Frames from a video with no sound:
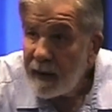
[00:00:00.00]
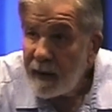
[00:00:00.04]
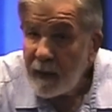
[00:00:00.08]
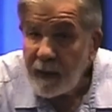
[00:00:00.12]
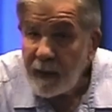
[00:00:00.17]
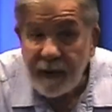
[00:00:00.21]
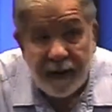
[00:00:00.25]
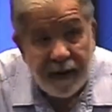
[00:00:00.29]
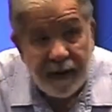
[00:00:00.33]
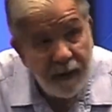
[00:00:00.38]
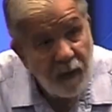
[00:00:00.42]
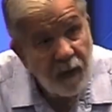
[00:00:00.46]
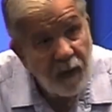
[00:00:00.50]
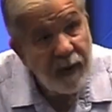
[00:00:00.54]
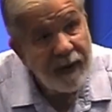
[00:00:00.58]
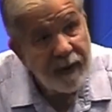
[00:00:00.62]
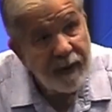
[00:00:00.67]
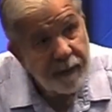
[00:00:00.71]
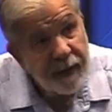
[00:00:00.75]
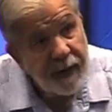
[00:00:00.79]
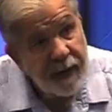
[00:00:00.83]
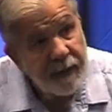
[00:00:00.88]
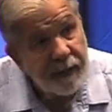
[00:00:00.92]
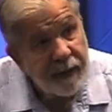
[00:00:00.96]
We're here to
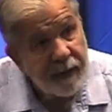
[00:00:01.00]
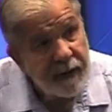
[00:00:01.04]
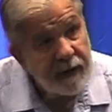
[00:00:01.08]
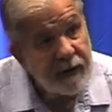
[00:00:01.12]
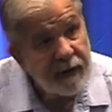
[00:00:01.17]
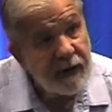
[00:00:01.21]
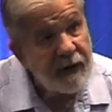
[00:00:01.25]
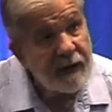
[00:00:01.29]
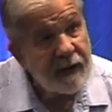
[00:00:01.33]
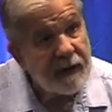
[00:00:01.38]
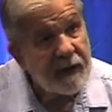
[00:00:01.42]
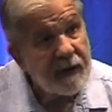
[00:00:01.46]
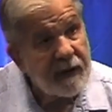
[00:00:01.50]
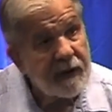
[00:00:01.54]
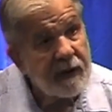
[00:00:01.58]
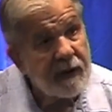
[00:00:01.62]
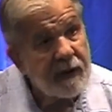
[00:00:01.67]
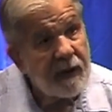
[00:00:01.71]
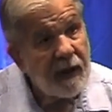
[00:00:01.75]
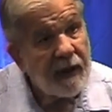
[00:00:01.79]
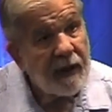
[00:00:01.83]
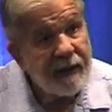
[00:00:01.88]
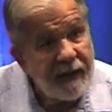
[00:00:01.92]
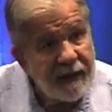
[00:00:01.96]
win people to
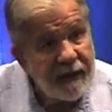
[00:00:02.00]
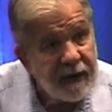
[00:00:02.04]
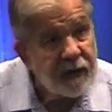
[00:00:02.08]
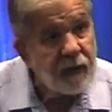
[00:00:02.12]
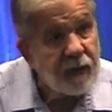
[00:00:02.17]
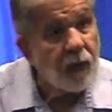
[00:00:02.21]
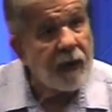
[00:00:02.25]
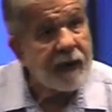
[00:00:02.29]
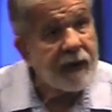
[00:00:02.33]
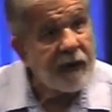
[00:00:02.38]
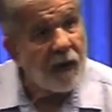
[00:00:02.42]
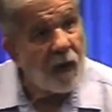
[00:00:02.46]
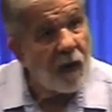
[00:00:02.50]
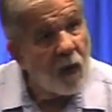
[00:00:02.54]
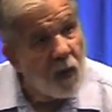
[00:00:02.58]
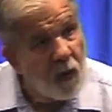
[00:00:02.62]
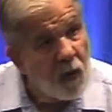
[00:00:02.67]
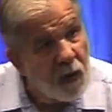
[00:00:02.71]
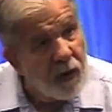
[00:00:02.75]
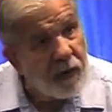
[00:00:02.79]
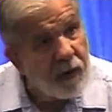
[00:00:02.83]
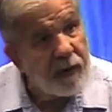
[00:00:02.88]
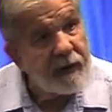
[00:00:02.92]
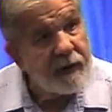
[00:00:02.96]
Jesus. And this is what the
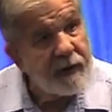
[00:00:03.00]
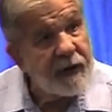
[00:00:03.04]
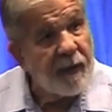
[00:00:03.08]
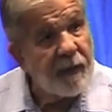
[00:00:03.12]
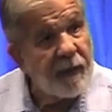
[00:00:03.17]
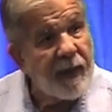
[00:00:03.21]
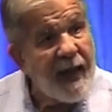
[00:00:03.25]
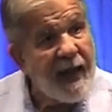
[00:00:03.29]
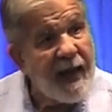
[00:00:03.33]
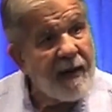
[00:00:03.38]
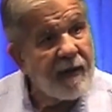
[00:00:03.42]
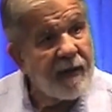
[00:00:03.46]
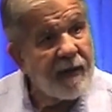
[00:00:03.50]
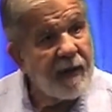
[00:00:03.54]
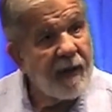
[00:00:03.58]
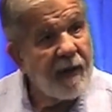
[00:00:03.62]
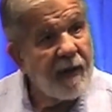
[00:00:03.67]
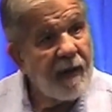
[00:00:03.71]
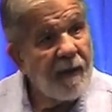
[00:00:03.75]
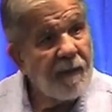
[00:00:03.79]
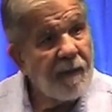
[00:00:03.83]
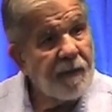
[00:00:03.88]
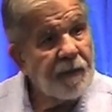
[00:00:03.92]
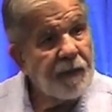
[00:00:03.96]
war is about.
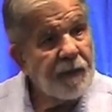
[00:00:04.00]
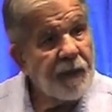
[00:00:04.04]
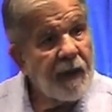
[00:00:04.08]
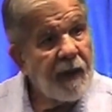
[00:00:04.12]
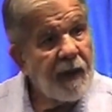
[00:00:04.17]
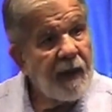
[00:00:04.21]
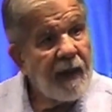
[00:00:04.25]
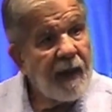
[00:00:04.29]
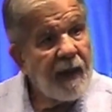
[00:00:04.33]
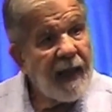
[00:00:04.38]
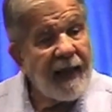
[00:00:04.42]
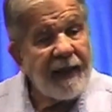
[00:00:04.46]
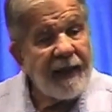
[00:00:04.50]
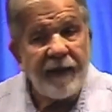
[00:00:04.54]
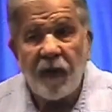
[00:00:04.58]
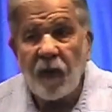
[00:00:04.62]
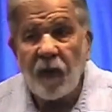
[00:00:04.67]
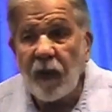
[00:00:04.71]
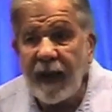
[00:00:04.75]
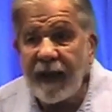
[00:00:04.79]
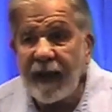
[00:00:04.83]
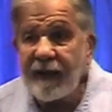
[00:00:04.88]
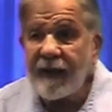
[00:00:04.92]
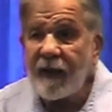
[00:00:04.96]
And the
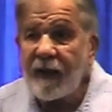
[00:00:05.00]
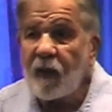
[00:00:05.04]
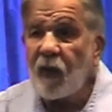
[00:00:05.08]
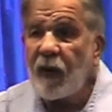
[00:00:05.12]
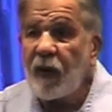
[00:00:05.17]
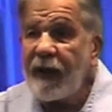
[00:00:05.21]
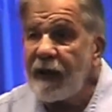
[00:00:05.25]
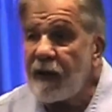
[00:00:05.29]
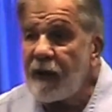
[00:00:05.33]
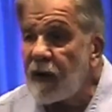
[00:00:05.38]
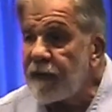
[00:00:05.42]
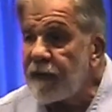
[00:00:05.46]
way that we